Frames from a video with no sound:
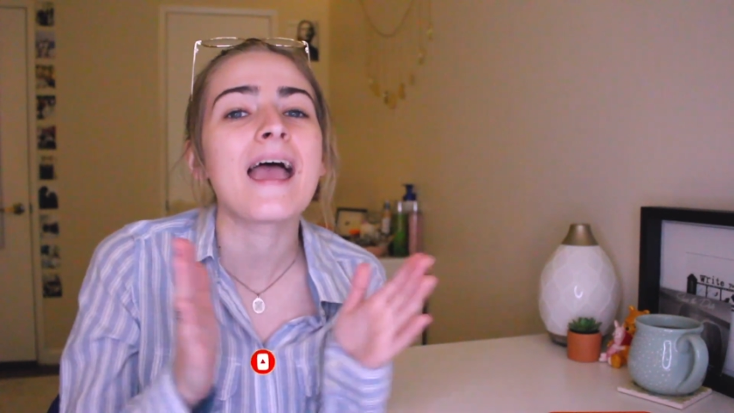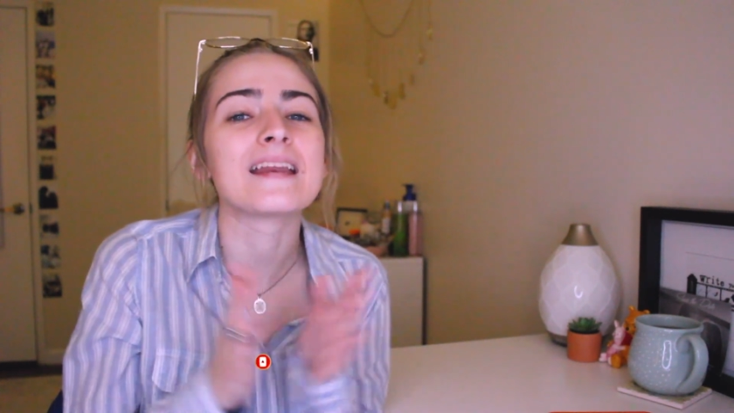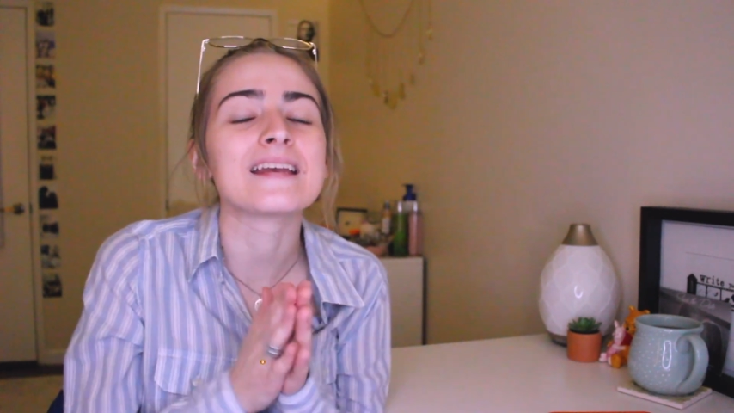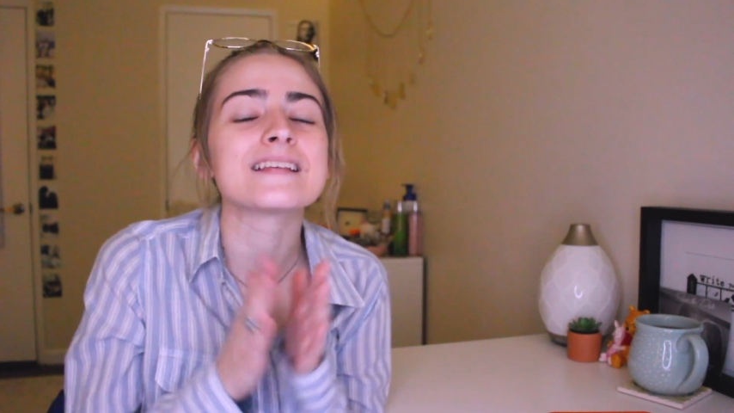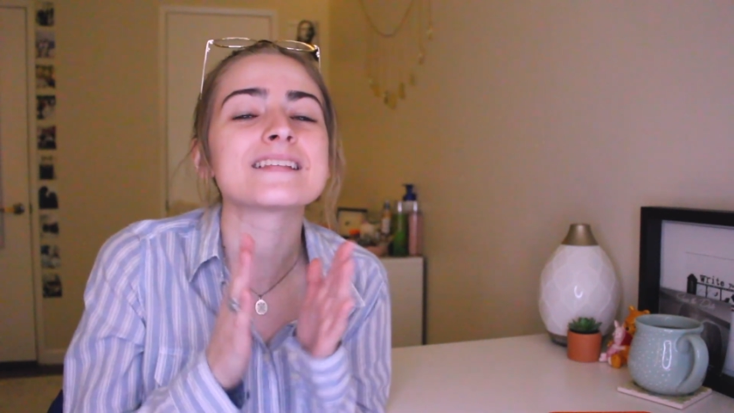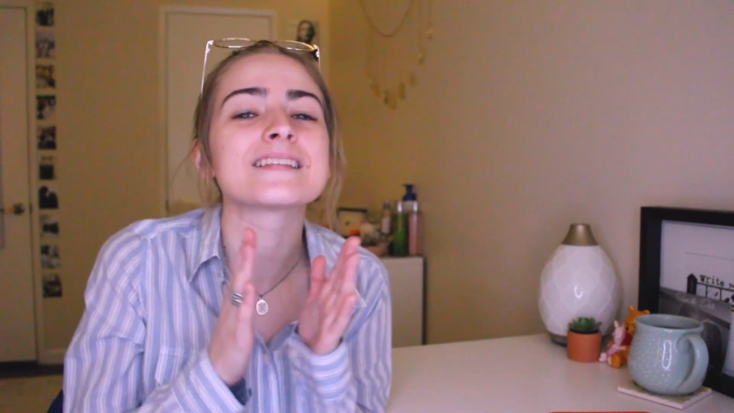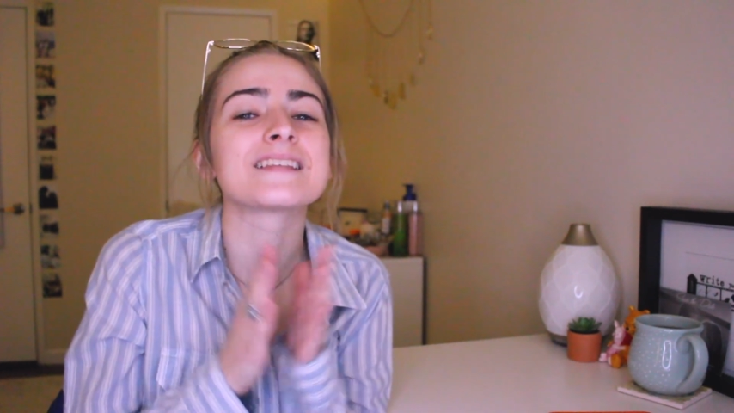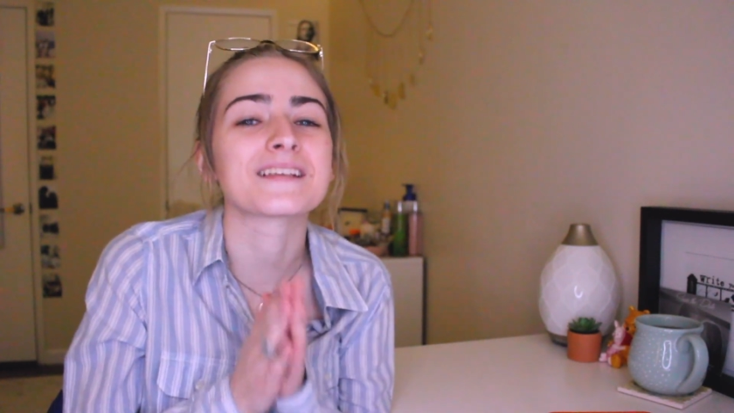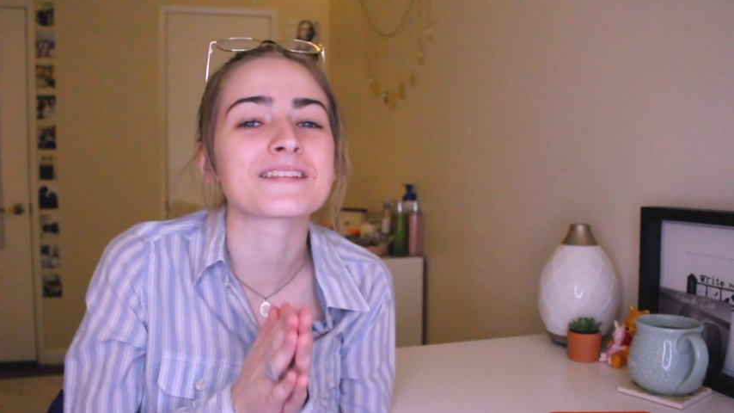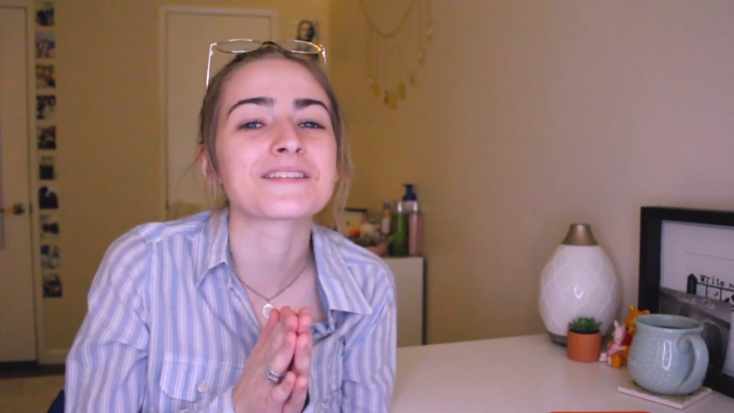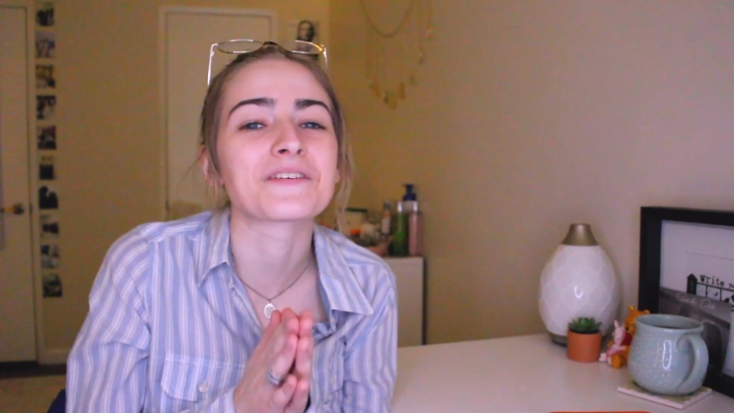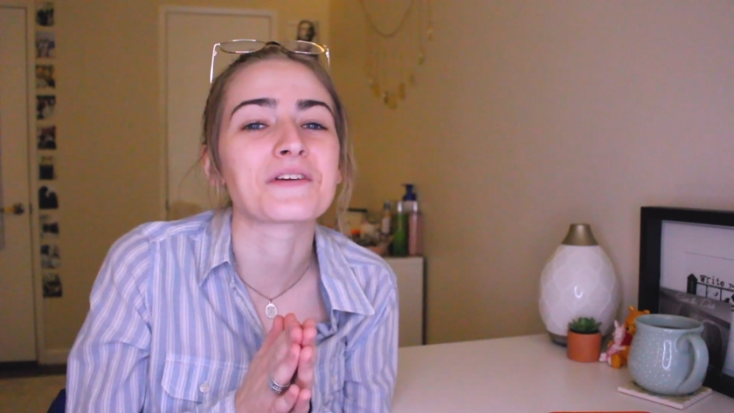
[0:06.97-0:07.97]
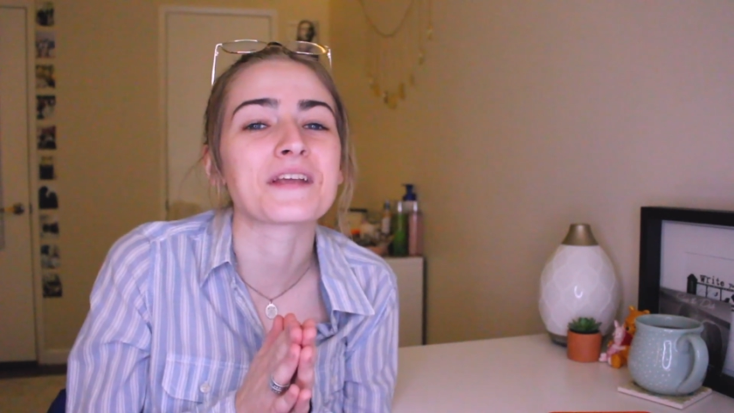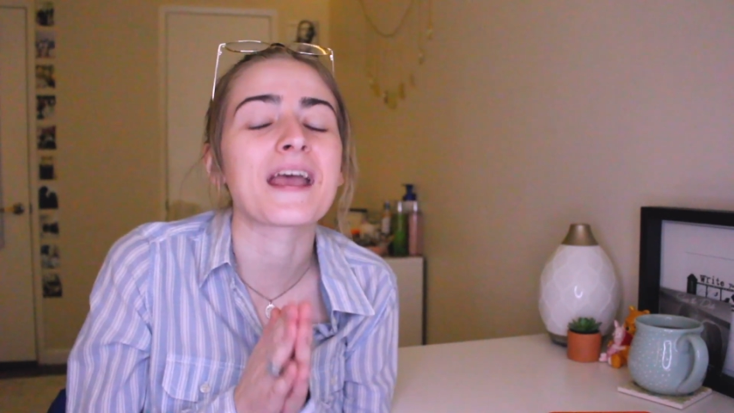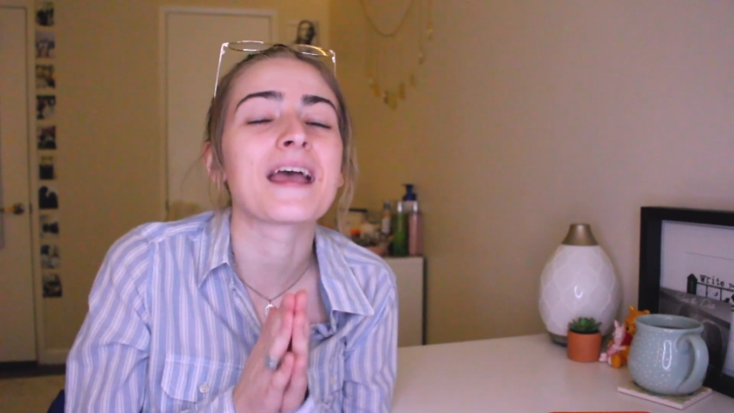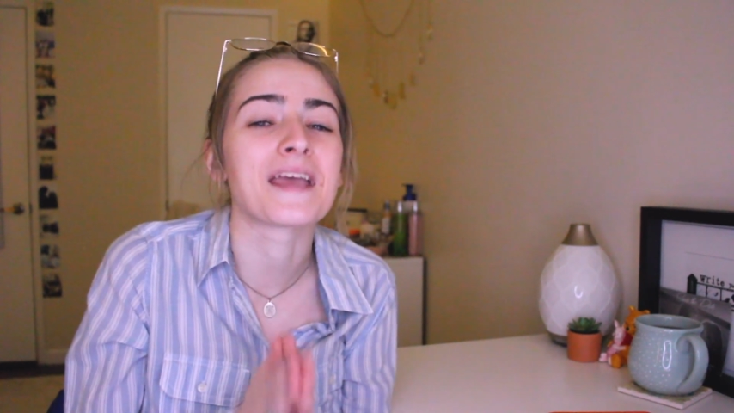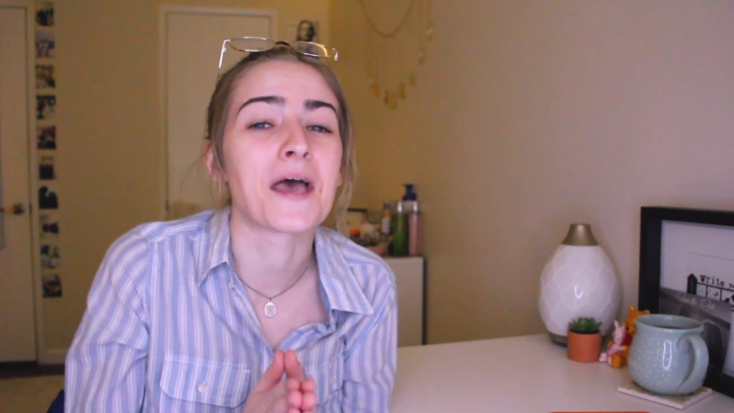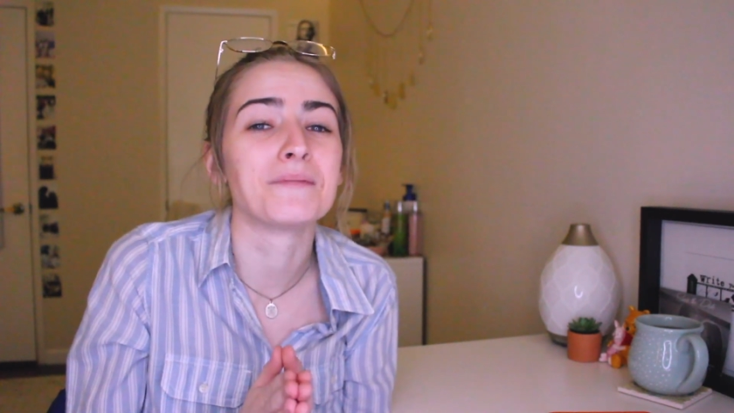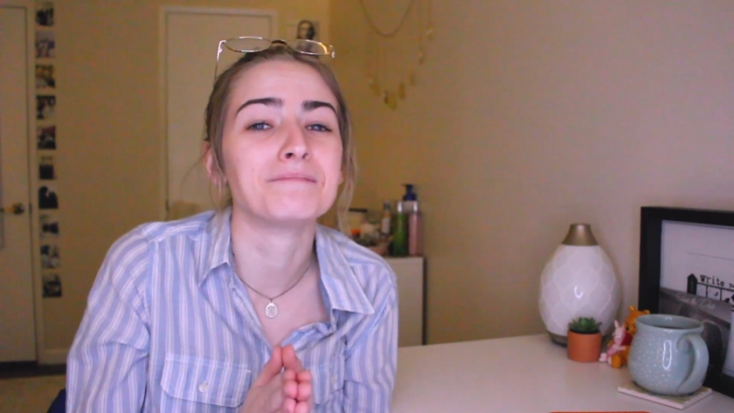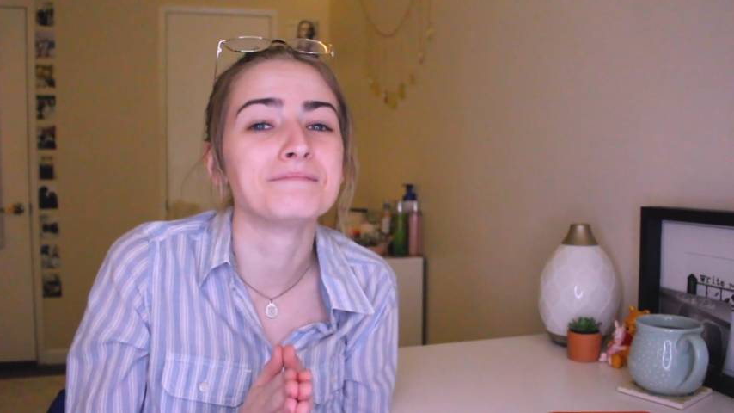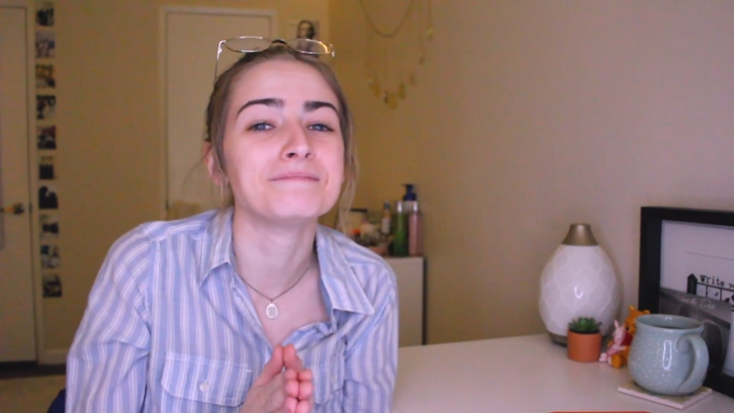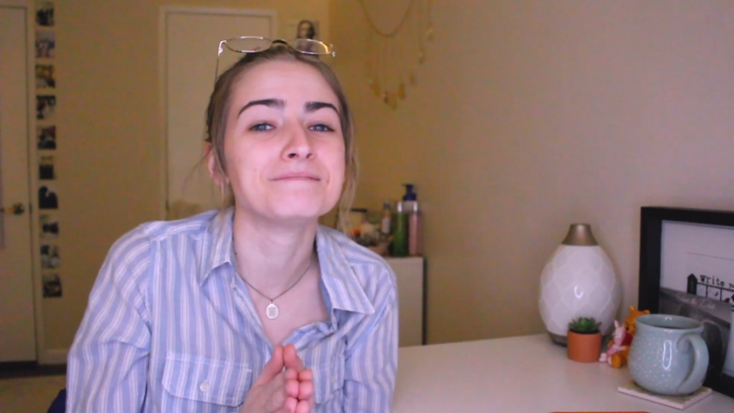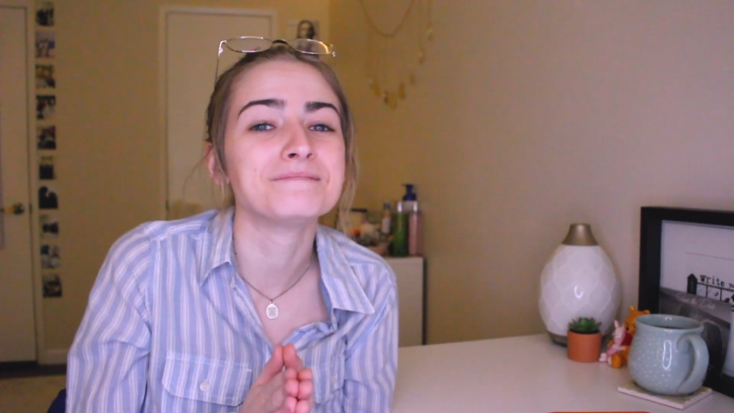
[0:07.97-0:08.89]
and it is six thirty a m